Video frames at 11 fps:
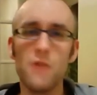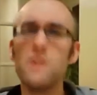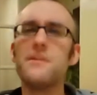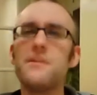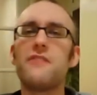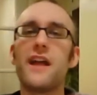
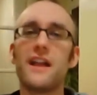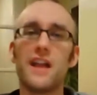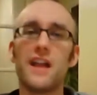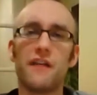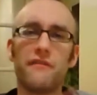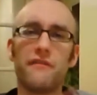Wouldn't it be great
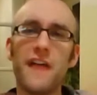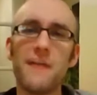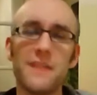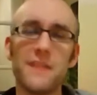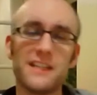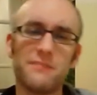in our
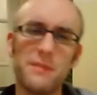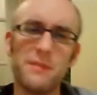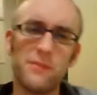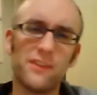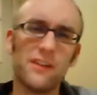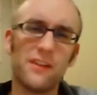families if
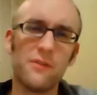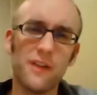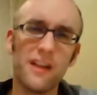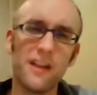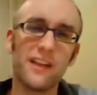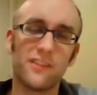people said, "Oh, I
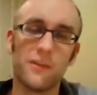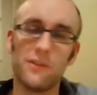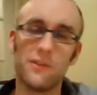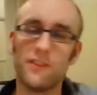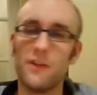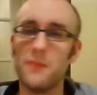like
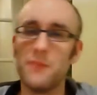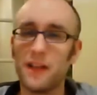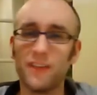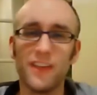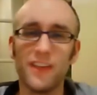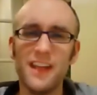so-and-so because